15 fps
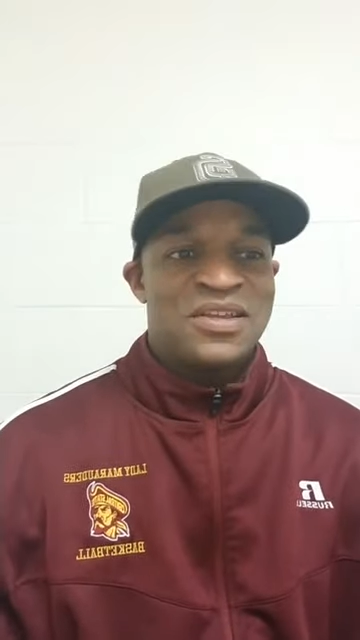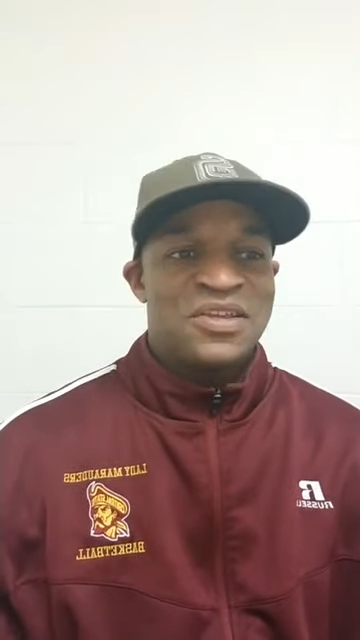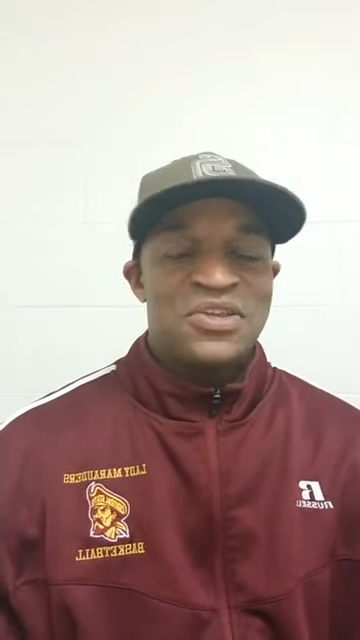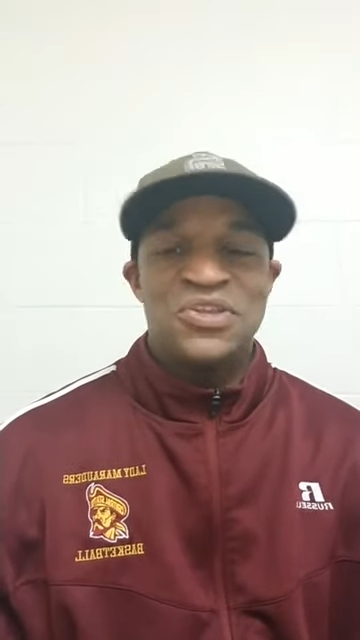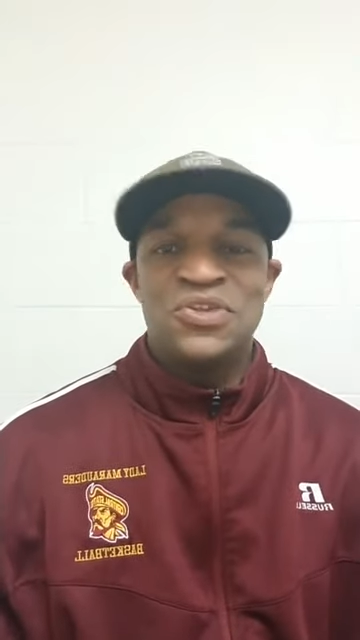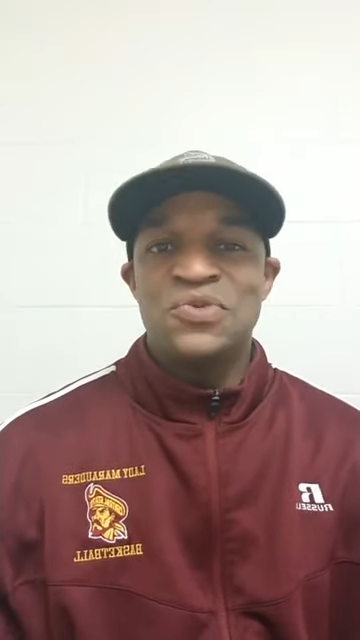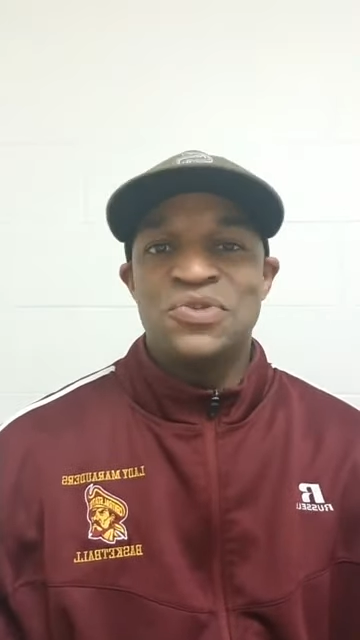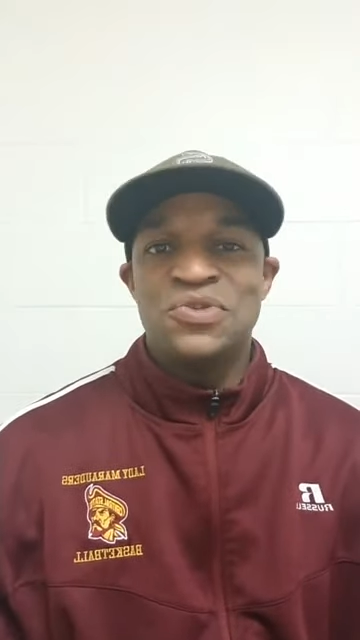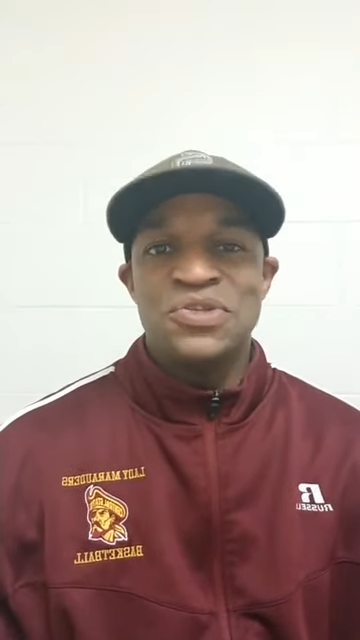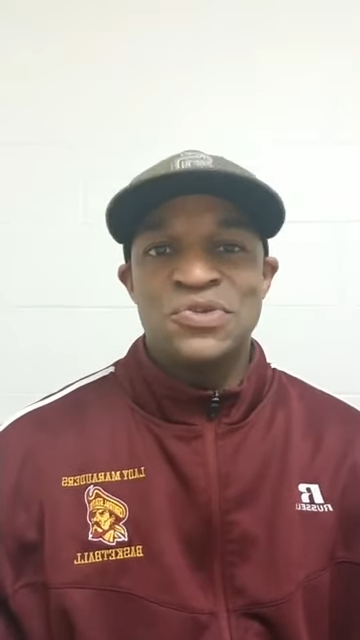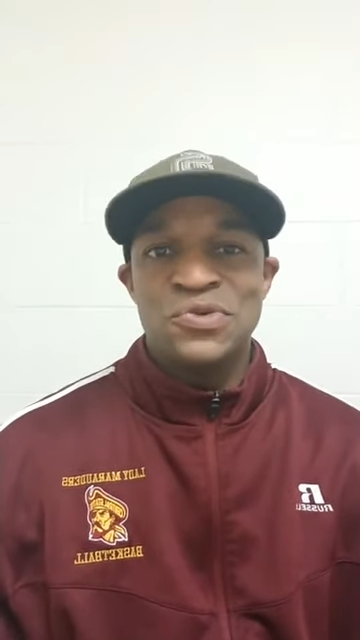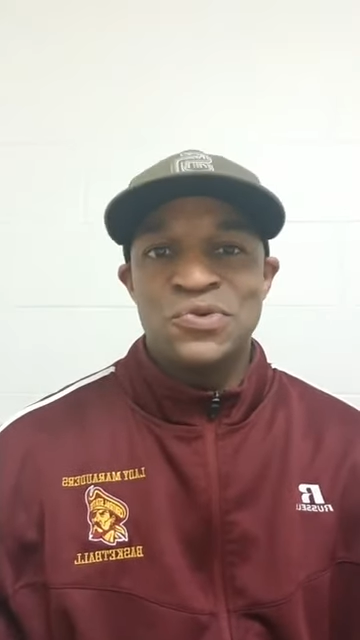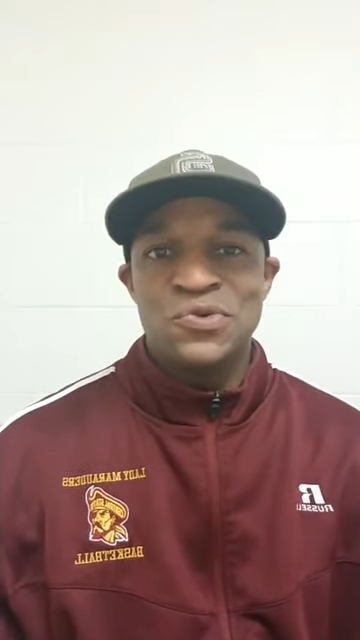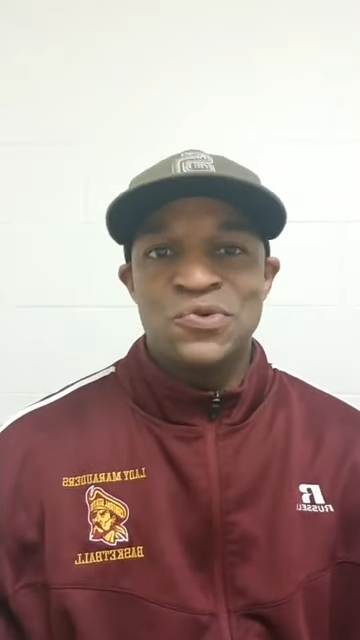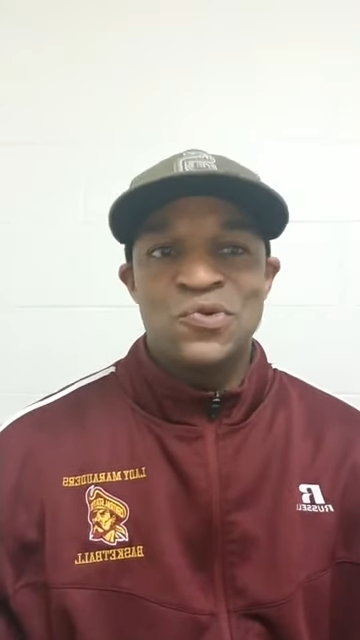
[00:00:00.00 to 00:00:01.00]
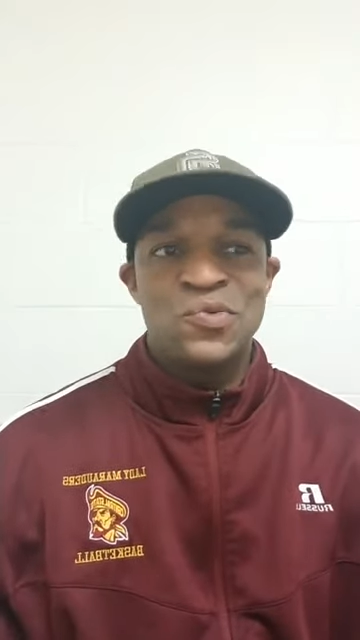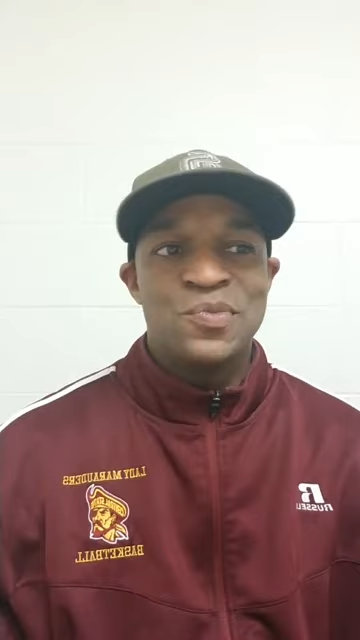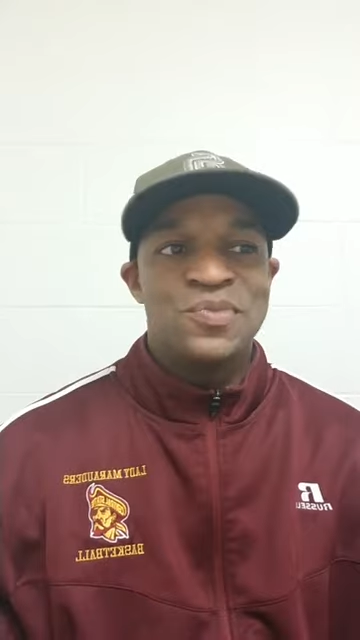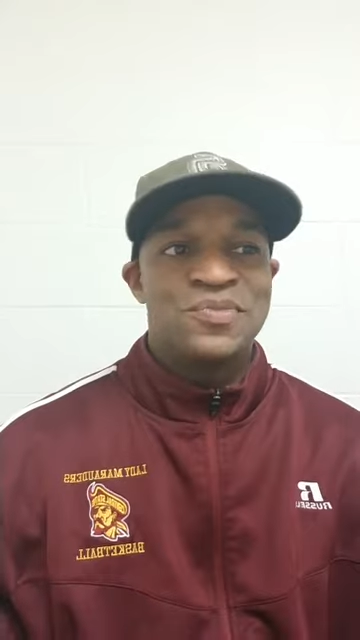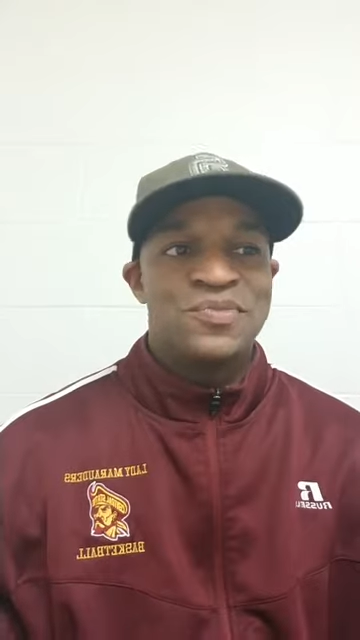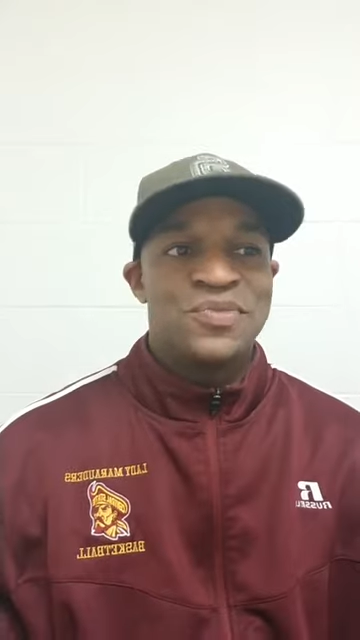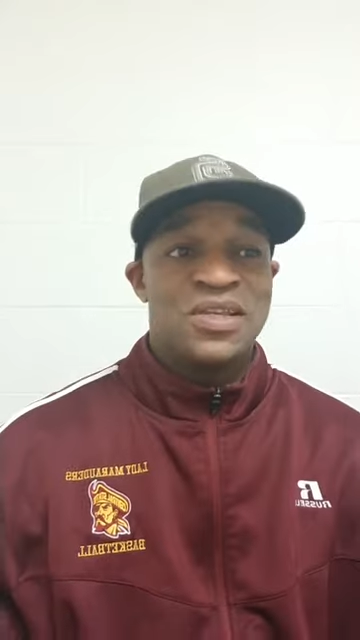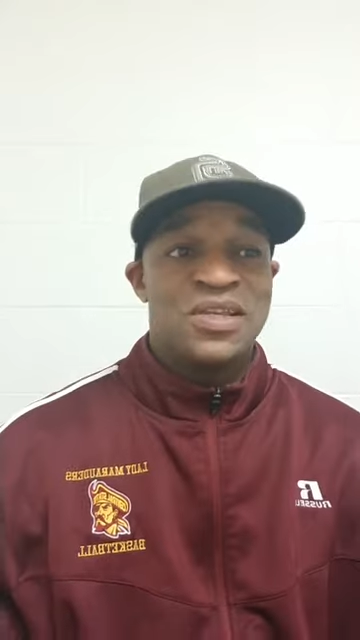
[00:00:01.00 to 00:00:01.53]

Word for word: YouTube,